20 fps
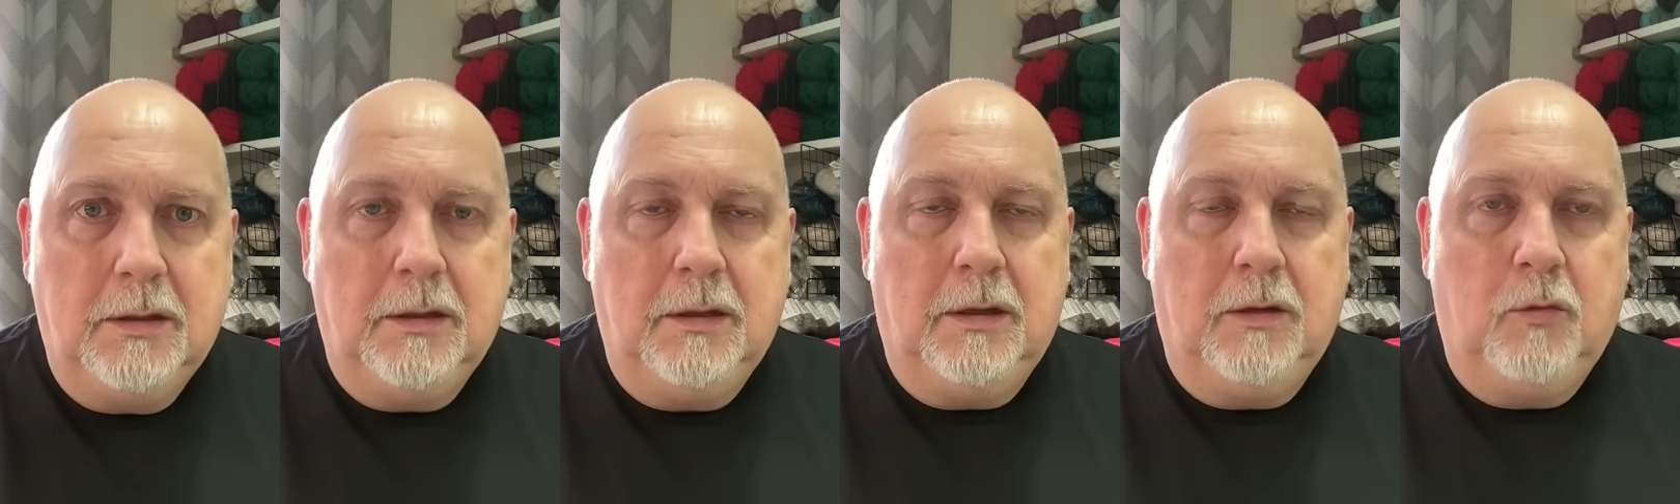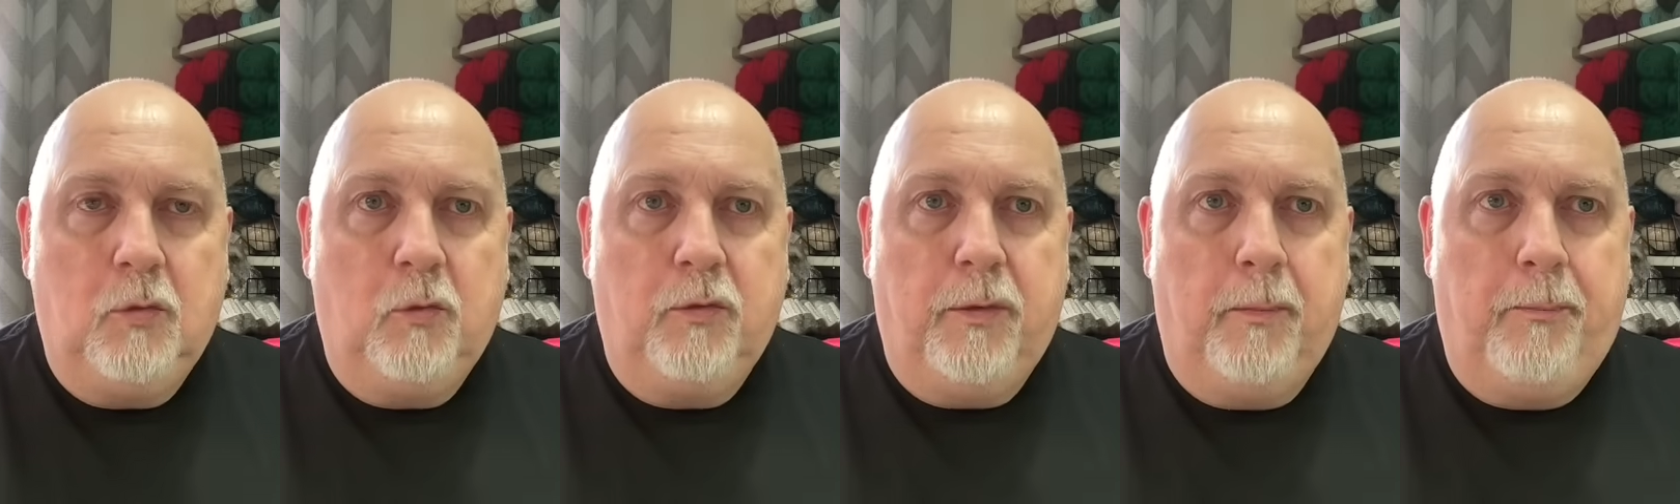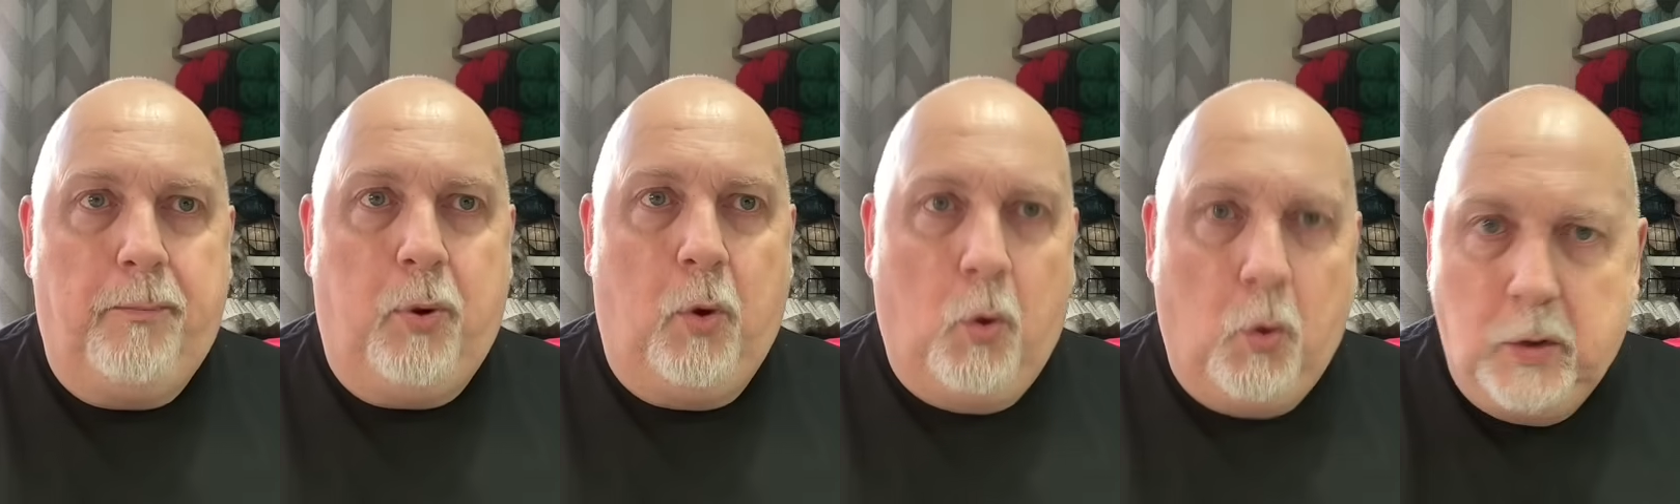and all the
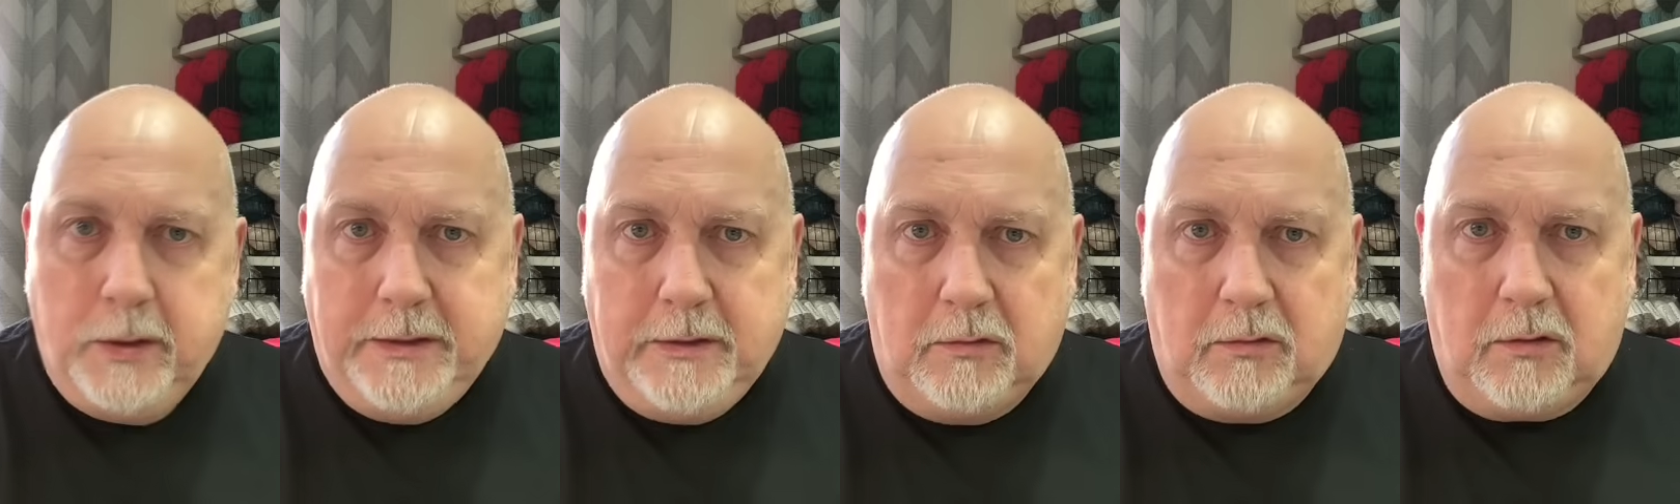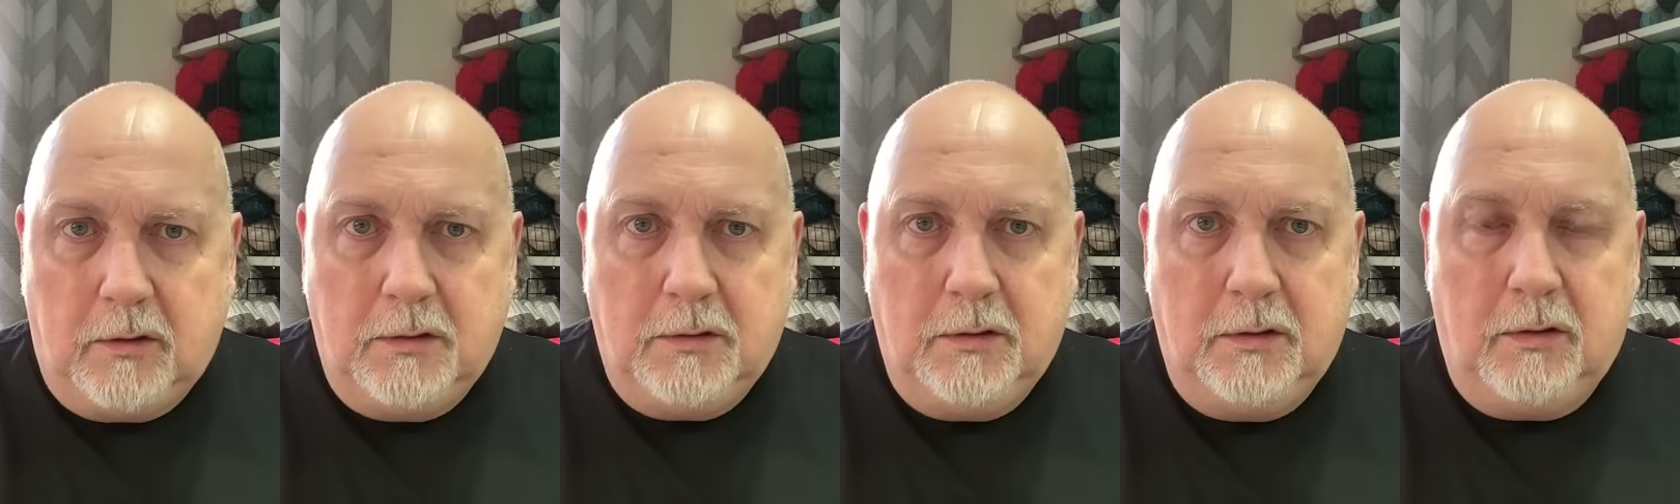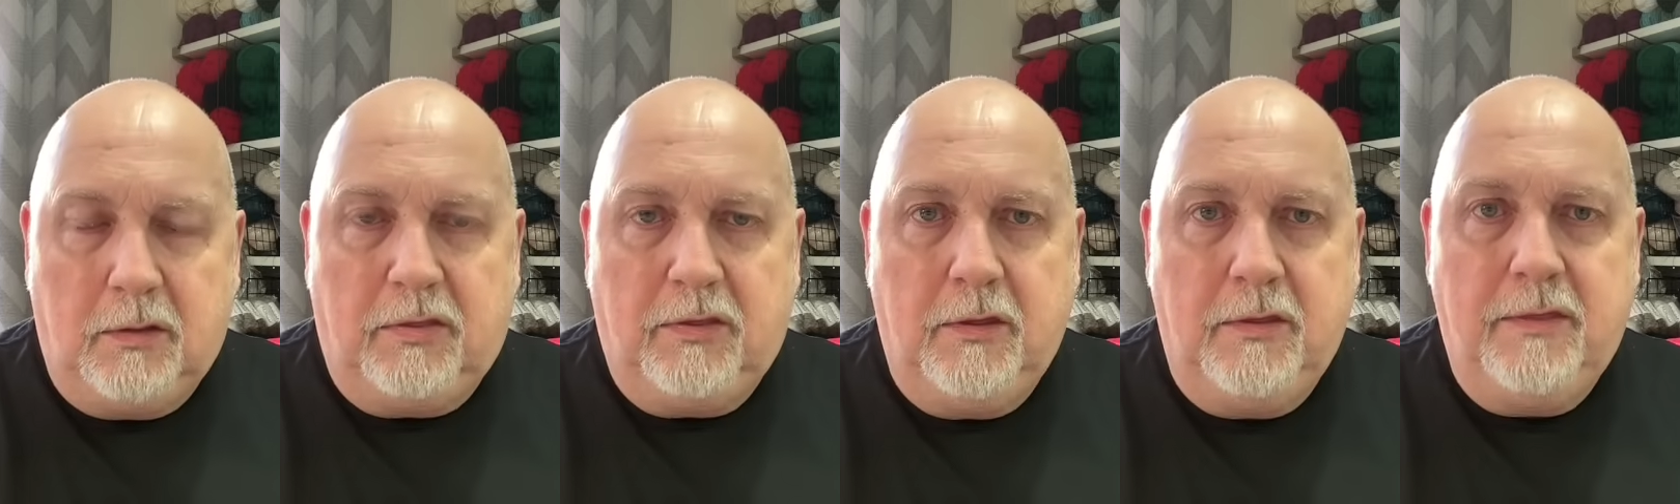
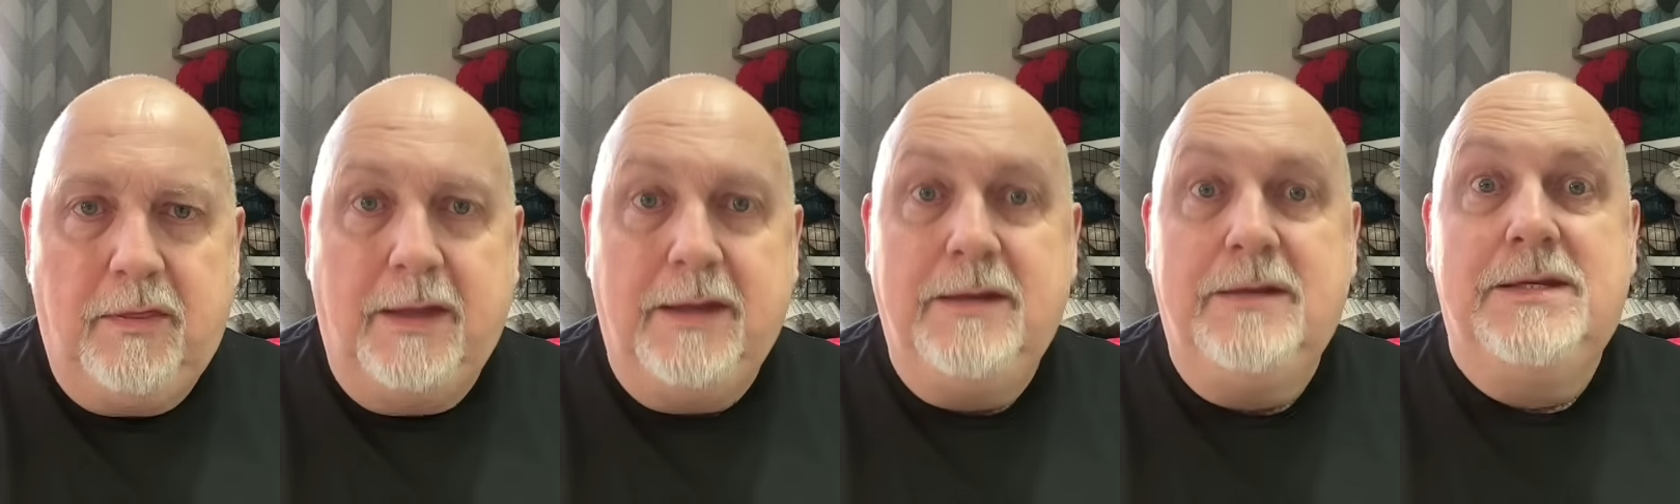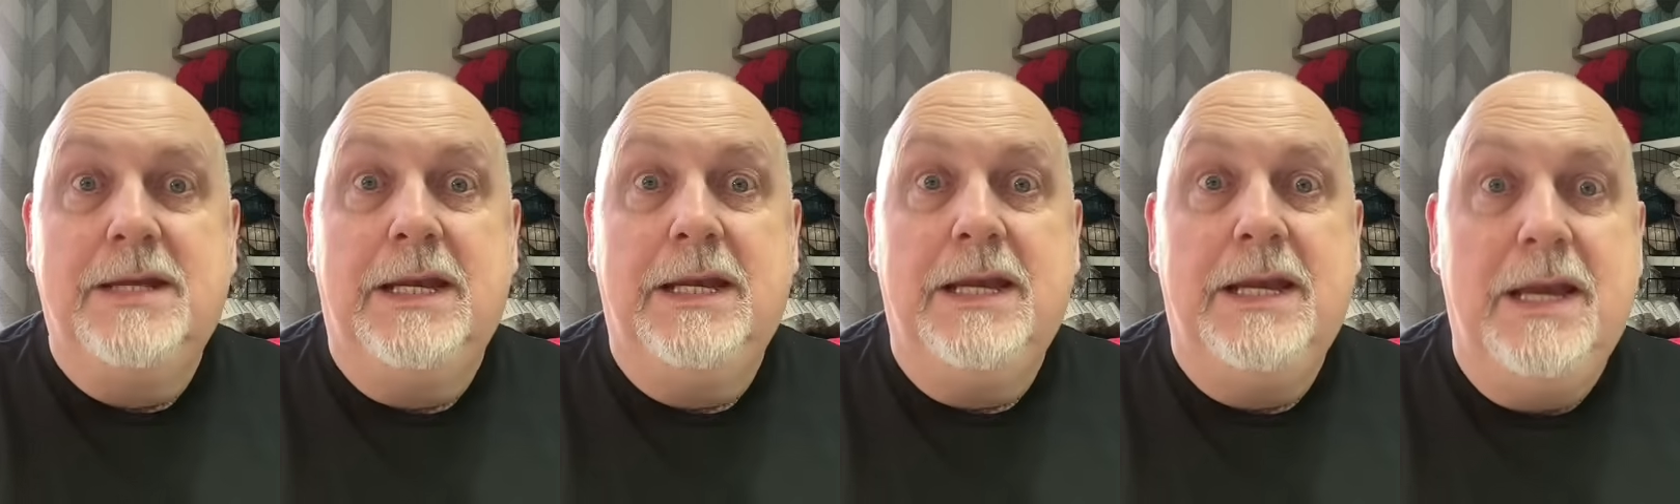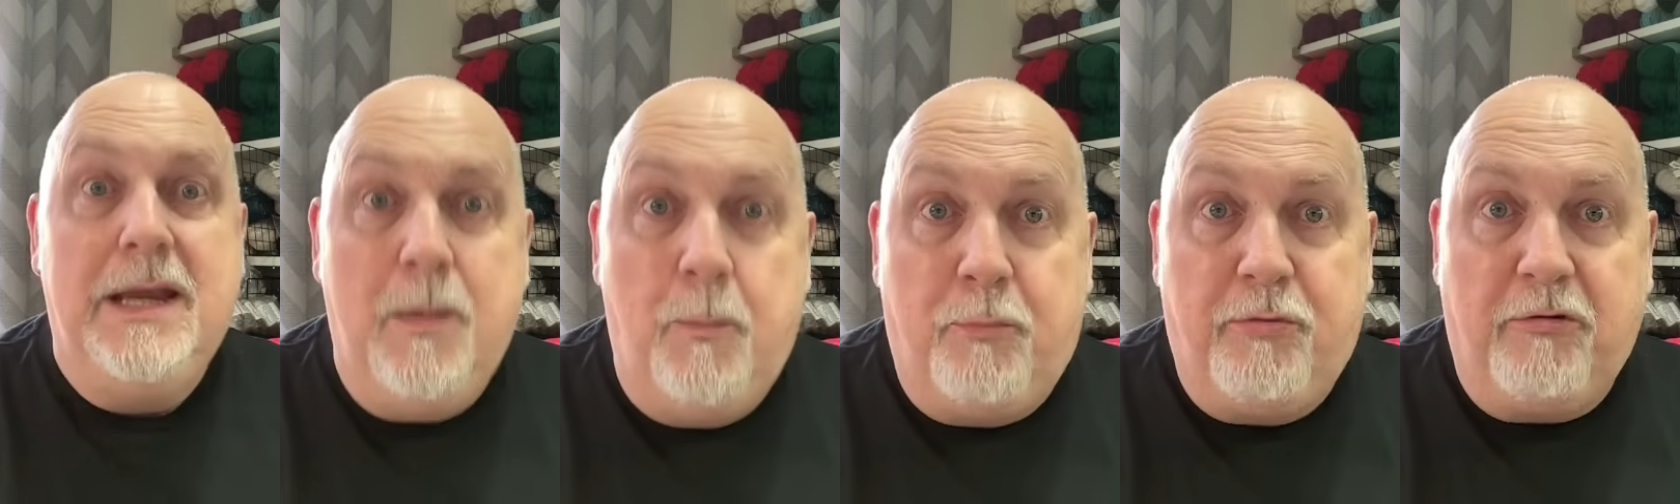poisons that they
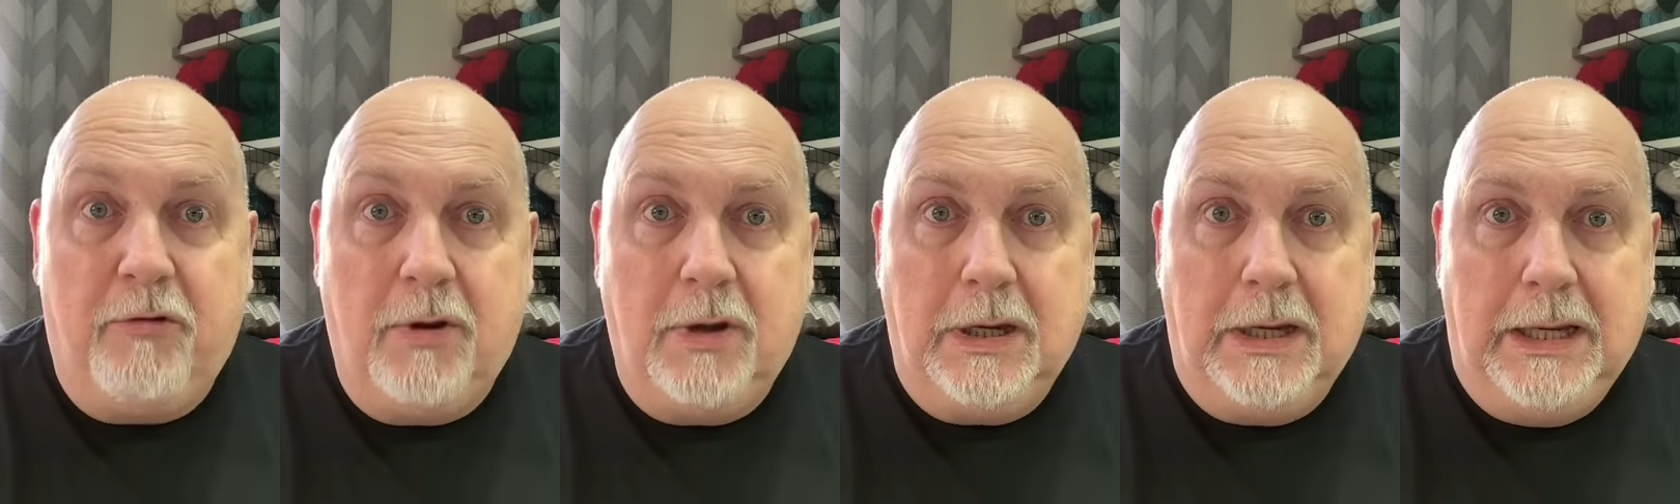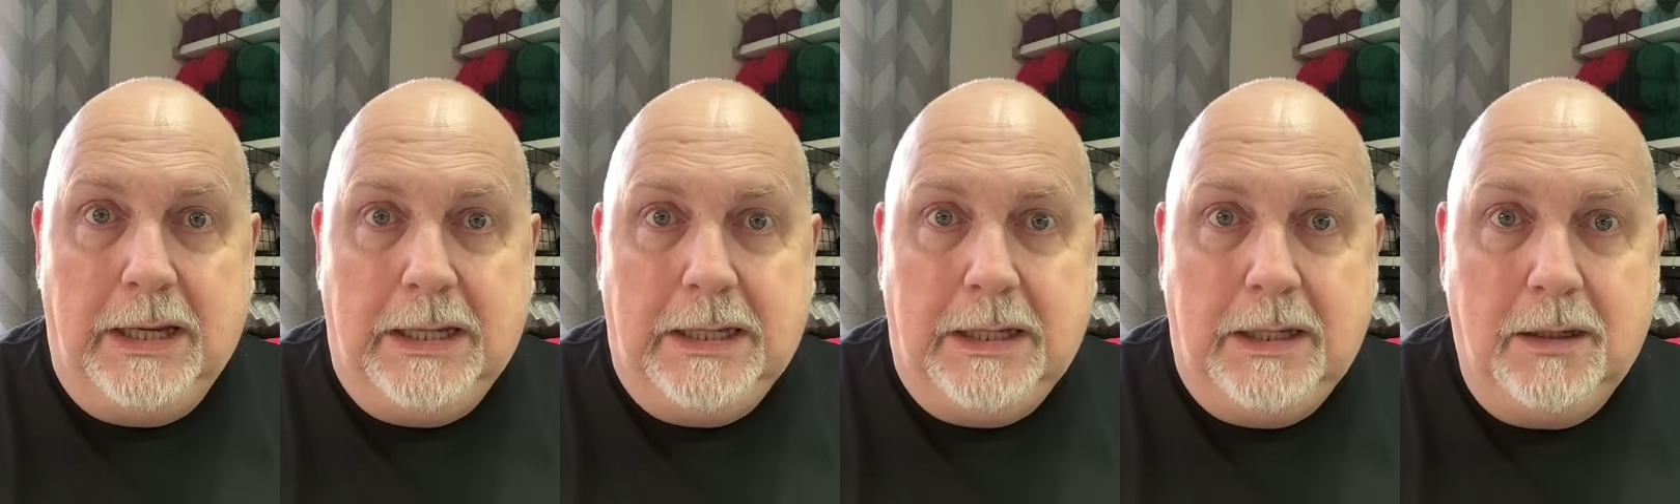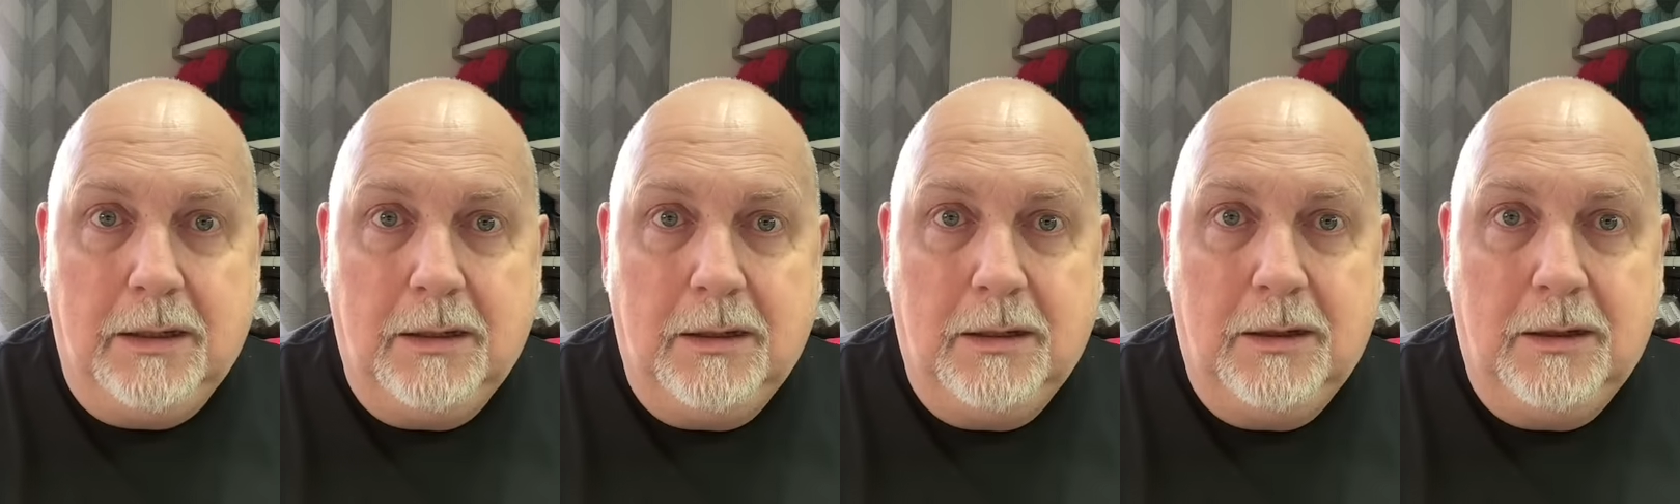deliberately